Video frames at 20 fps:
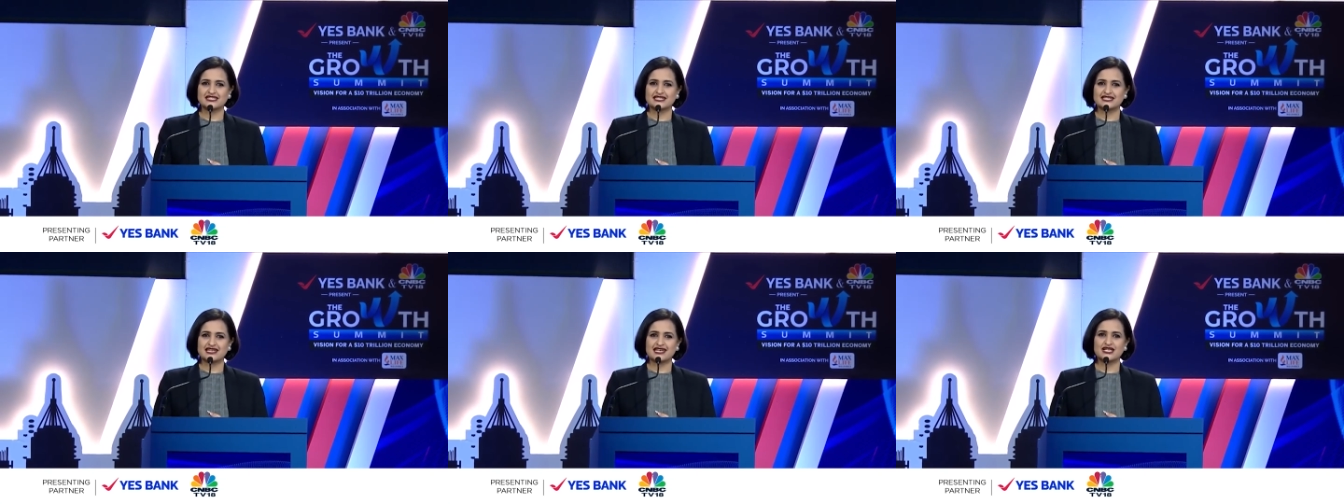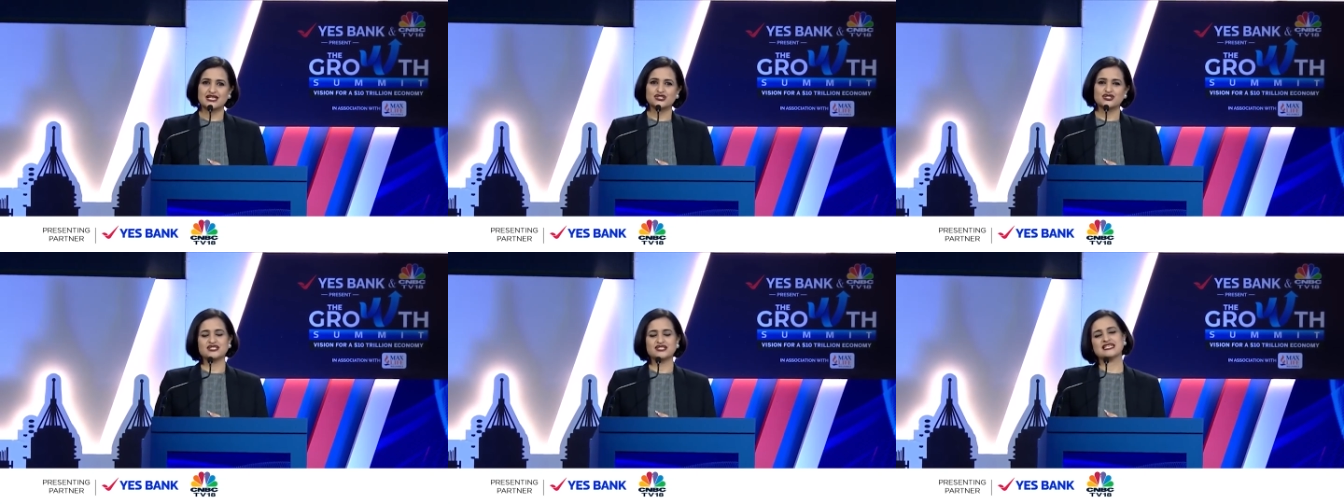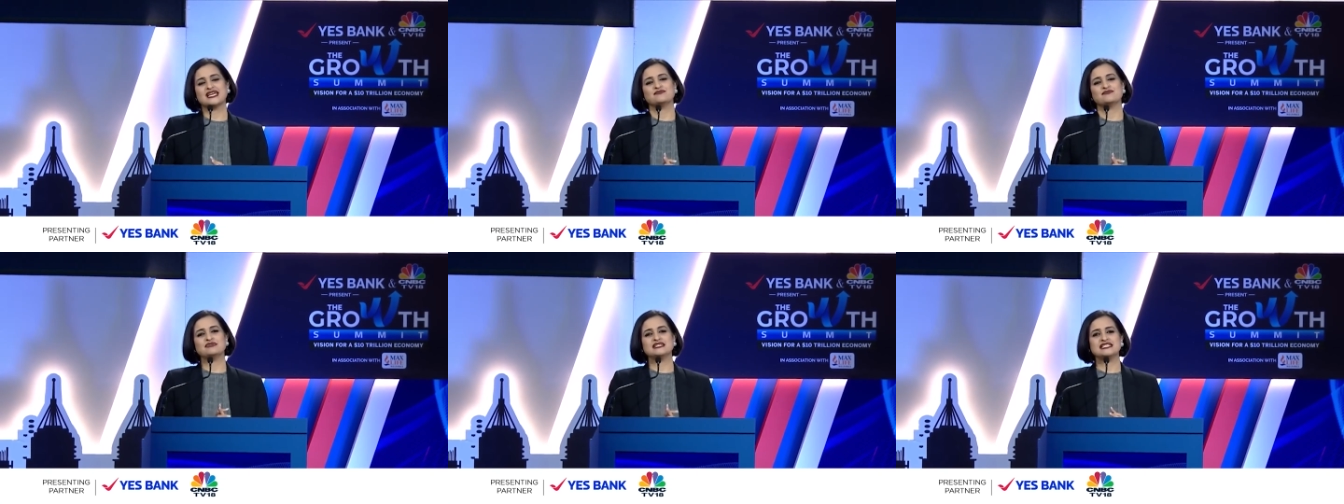stage
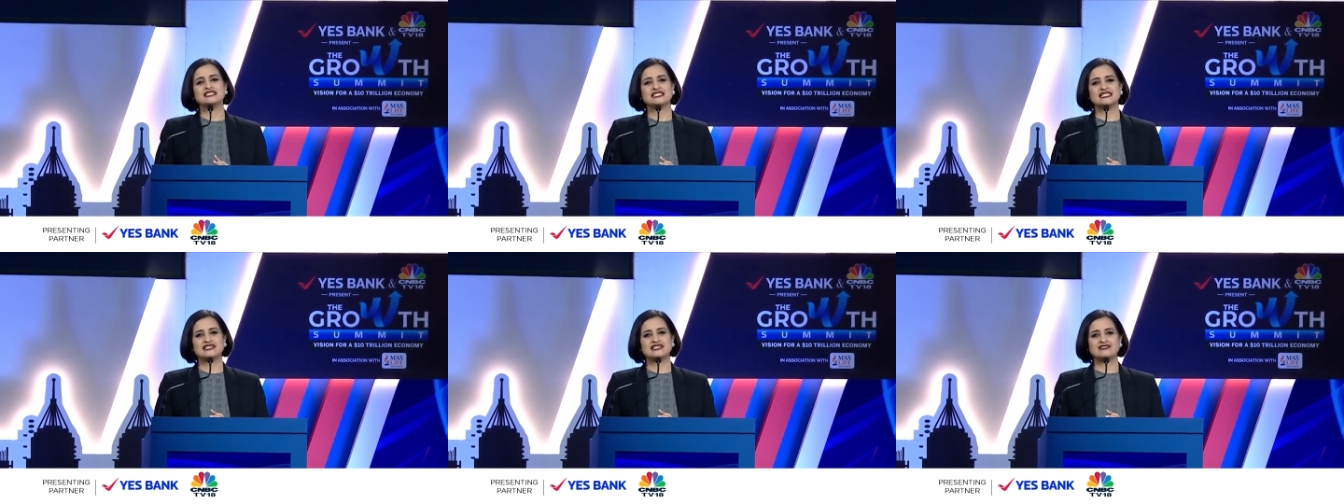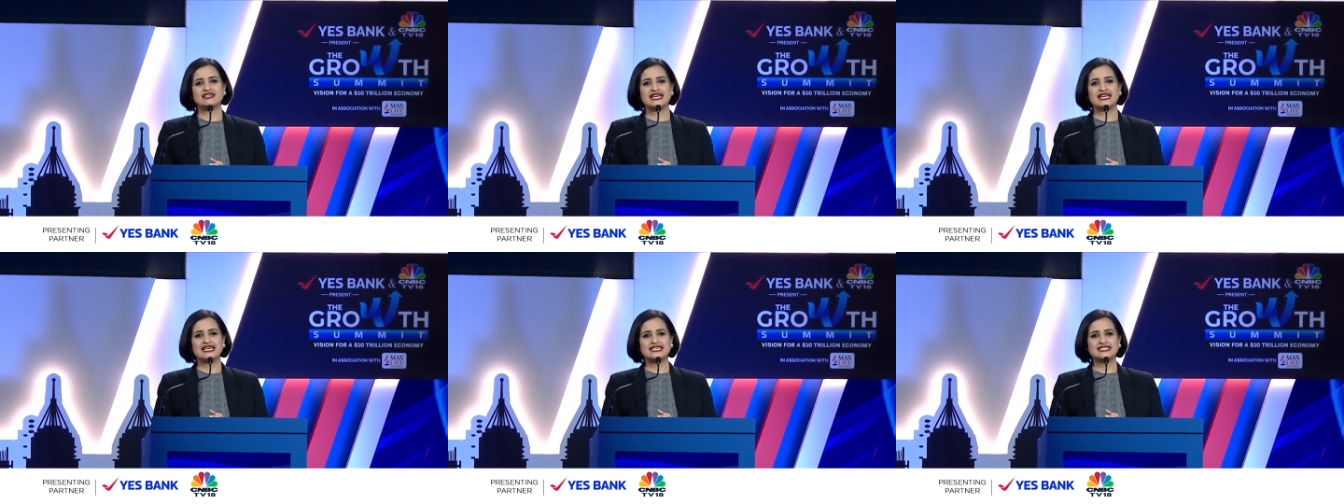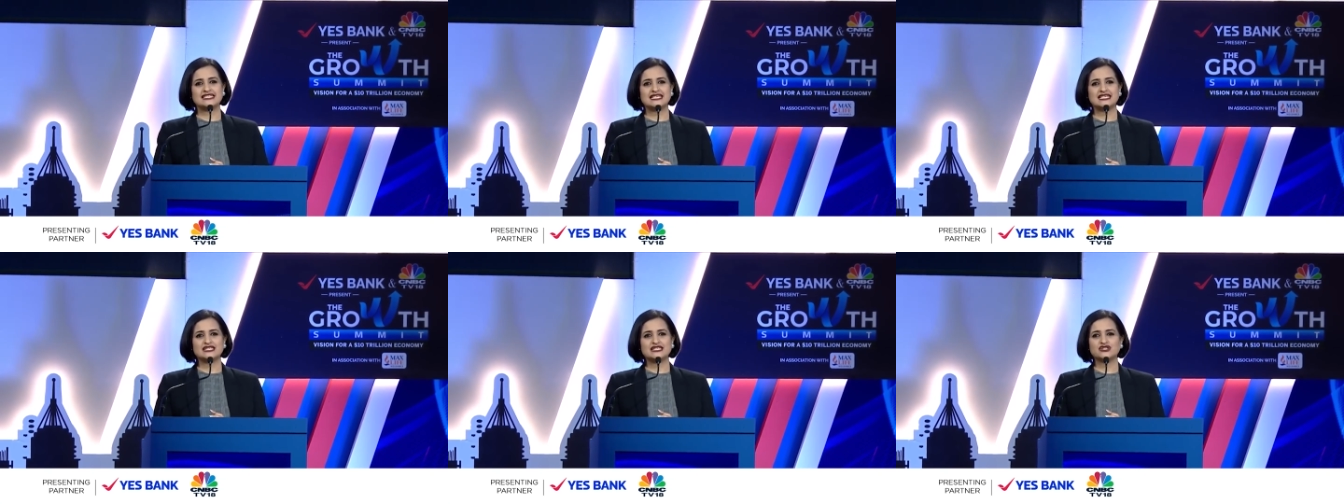CNBC
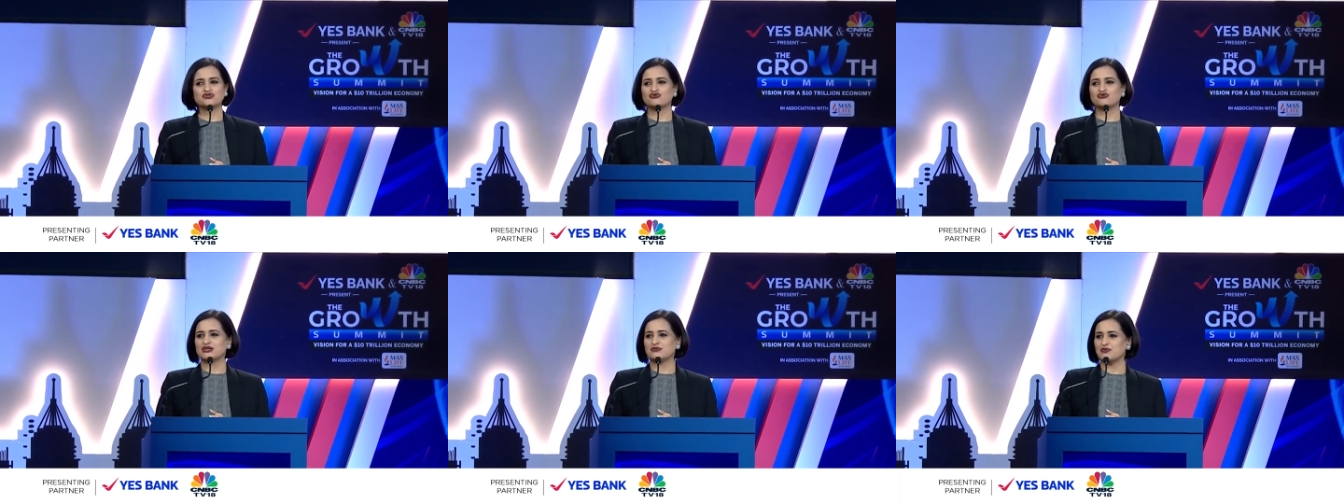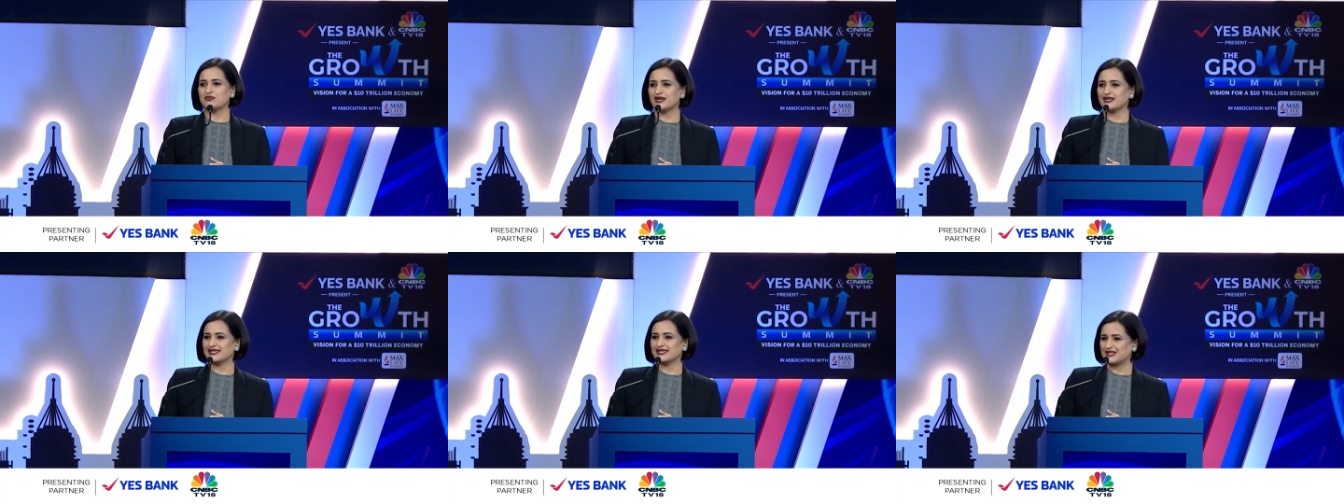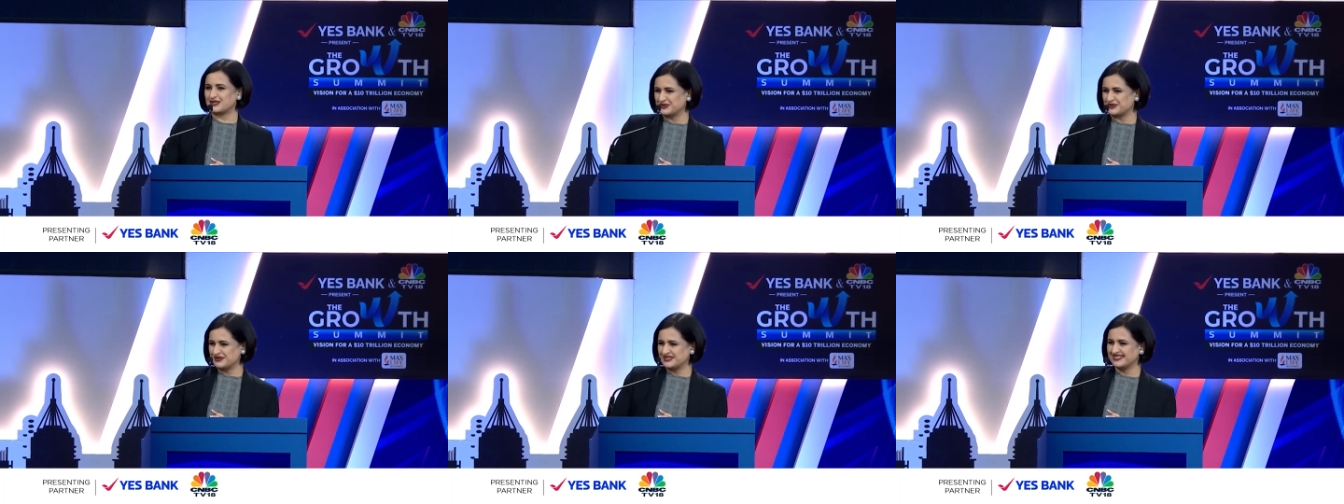TV18's Reema
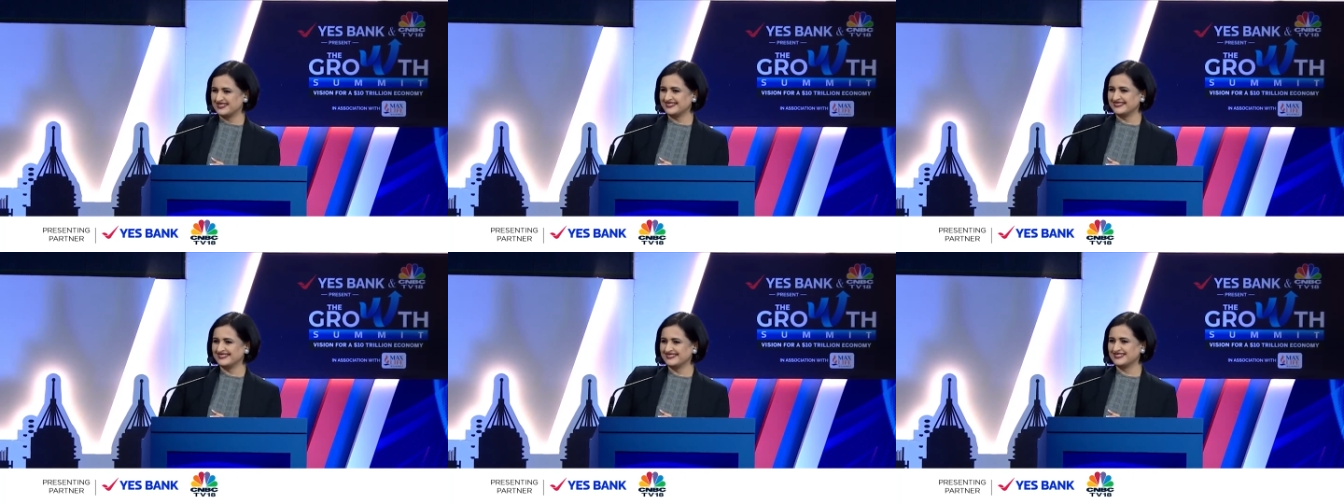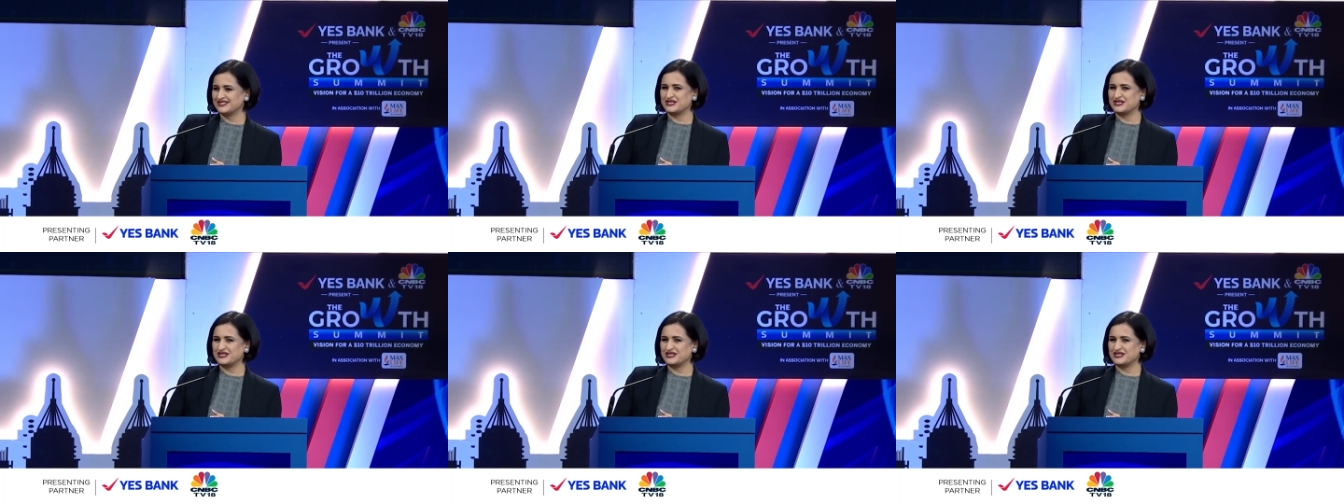Tendulkar.